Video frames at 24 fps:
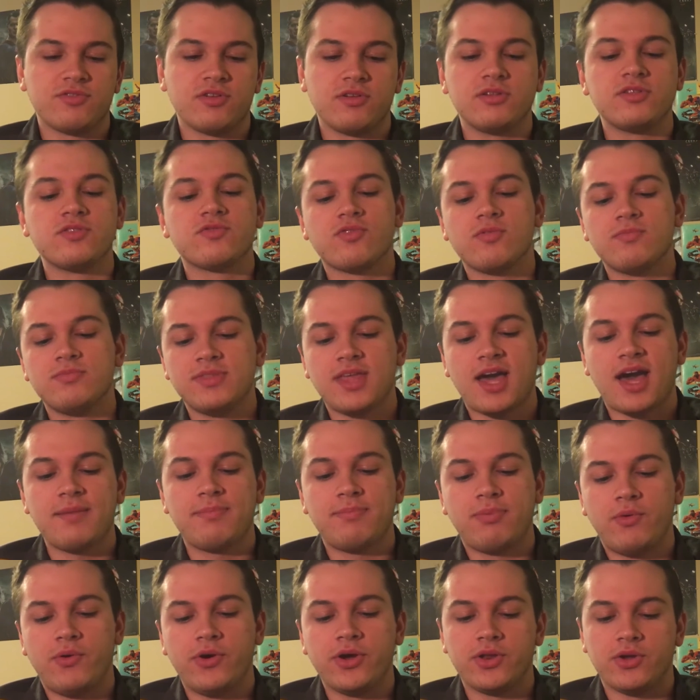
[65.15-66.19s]
And from
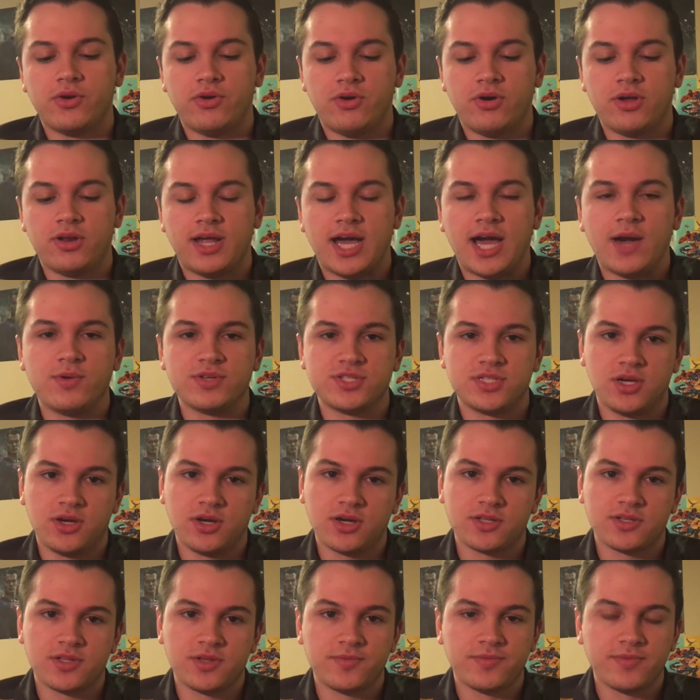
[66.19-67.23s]
that point on, I
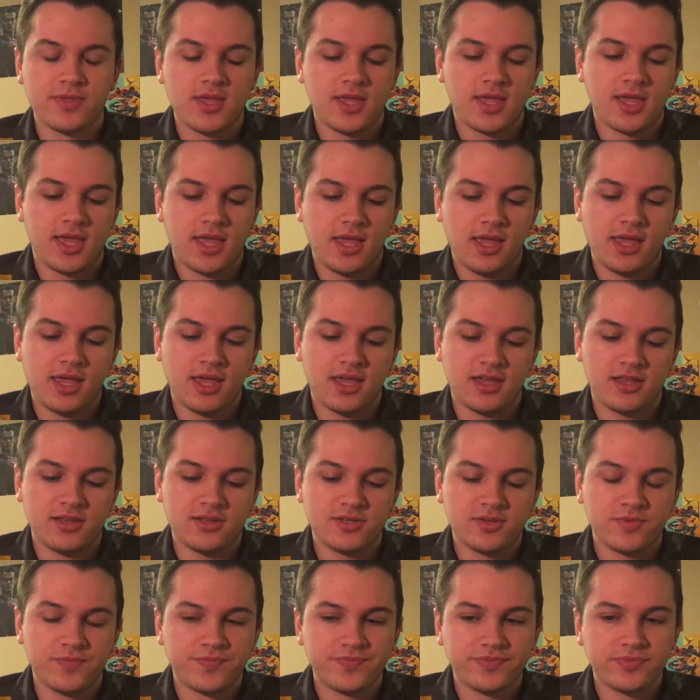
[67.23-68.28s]
was hooked.
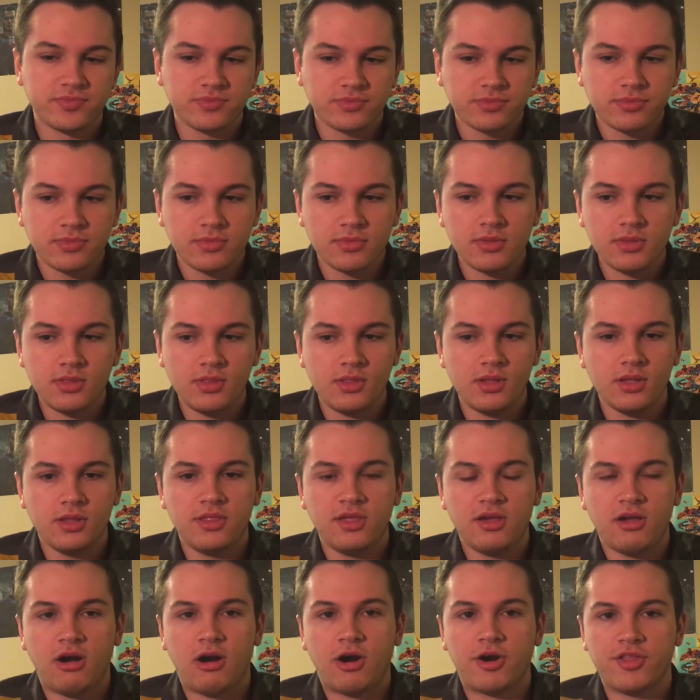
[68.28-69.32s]
And
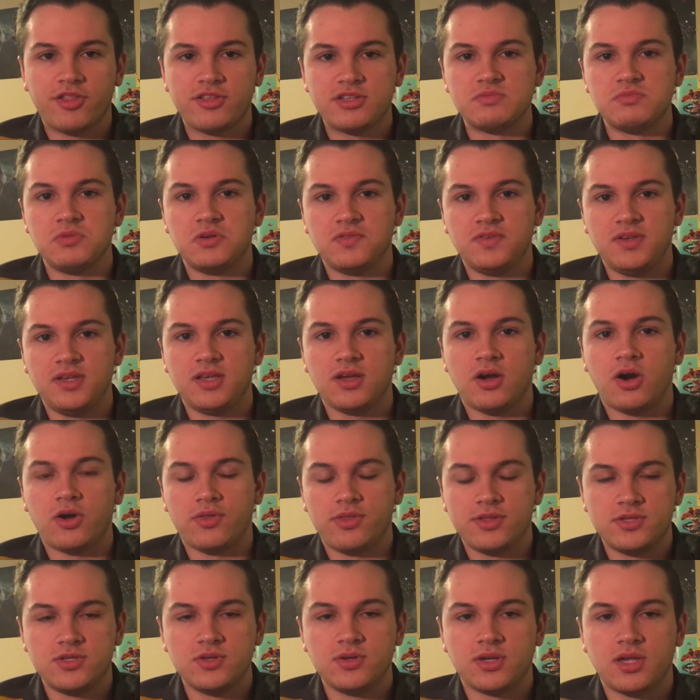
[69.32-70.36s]
the heart of this movie
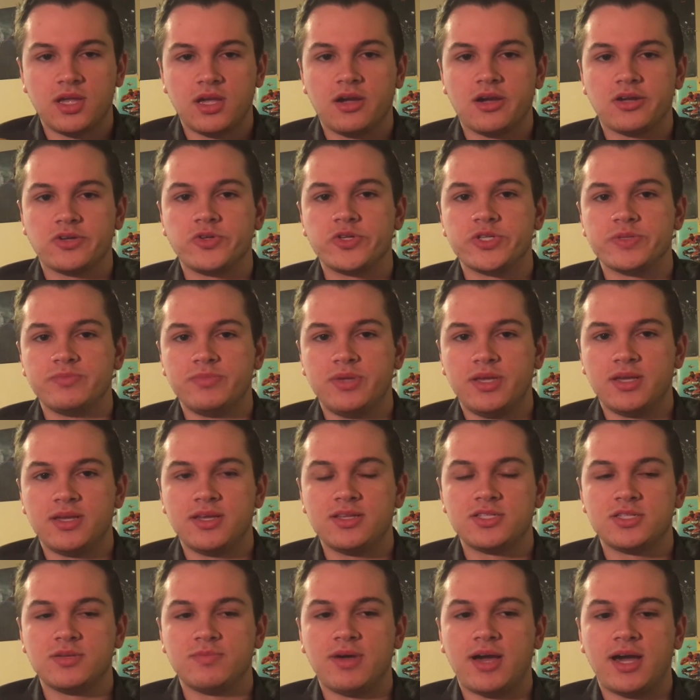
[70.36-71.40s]
are the two characters,
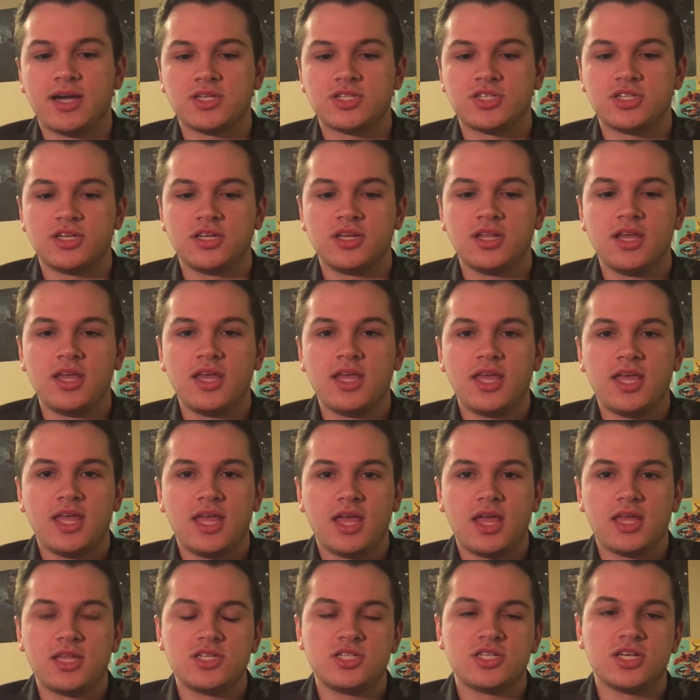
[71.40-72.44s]
Mia and Sebastian,
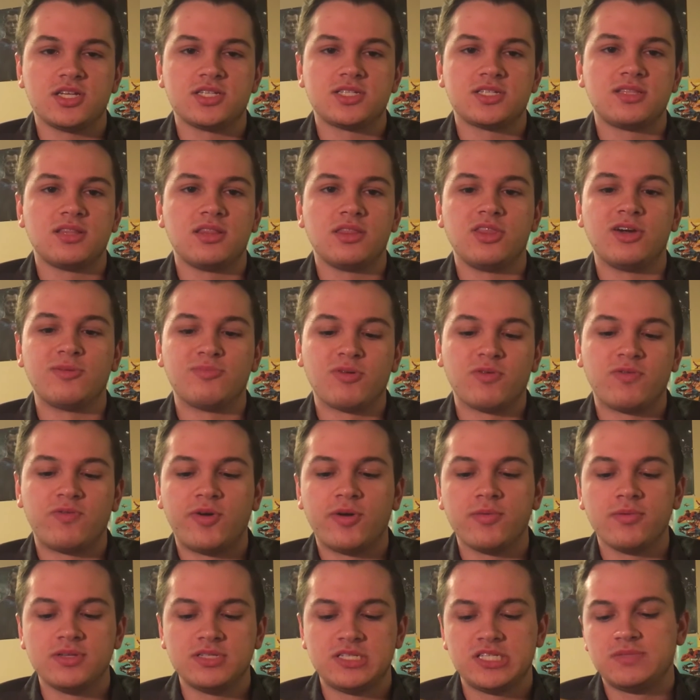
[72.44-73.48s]
and just the
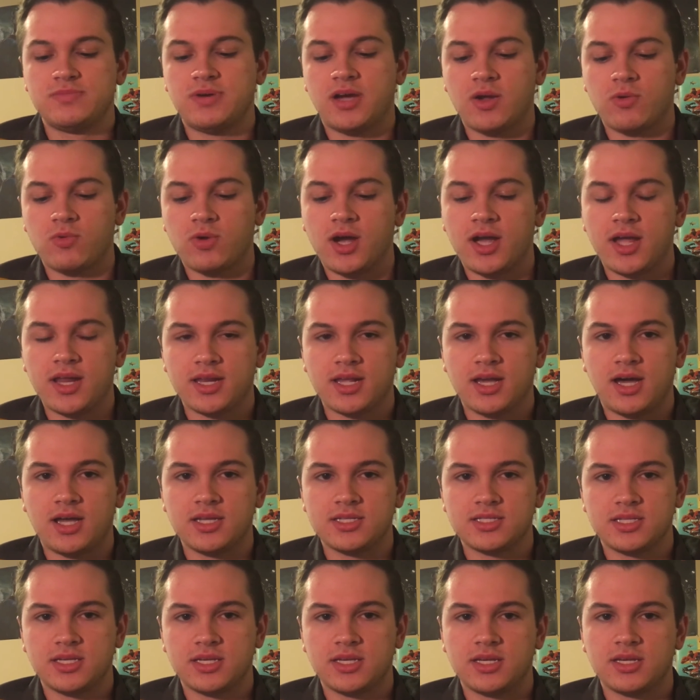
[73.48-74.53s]
performances by Ryan
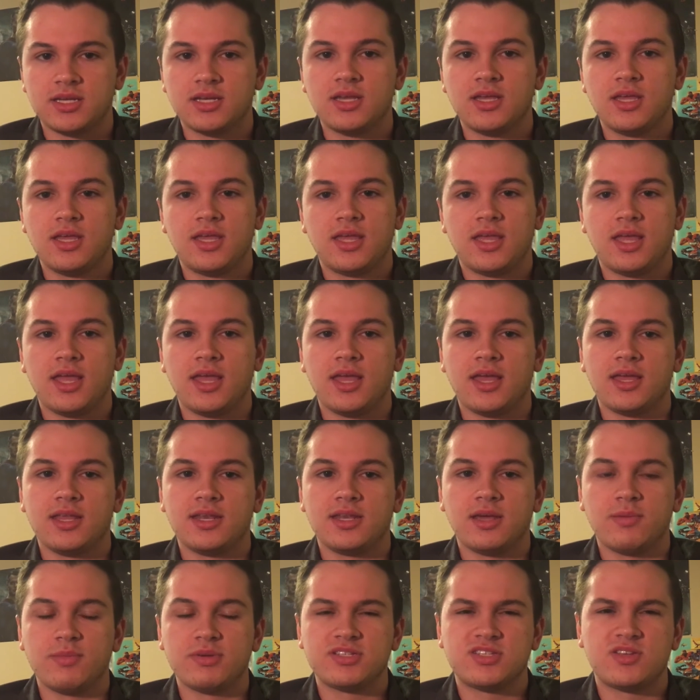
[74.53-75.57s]
Gosling
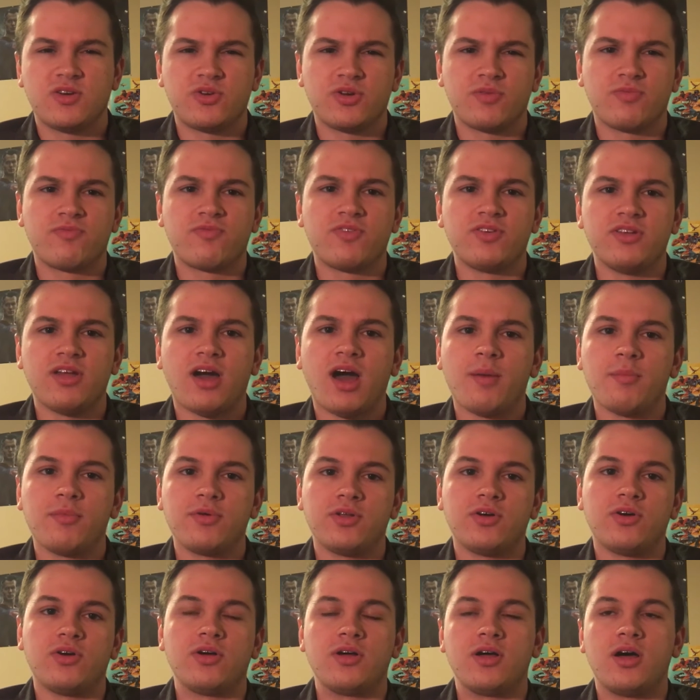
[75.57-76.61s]
and Emma Stone are
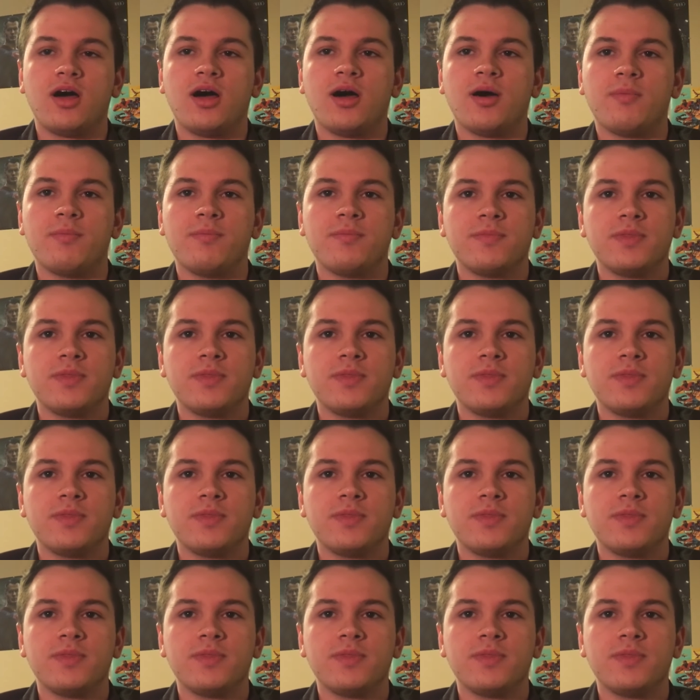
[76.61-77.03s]
phenomenal.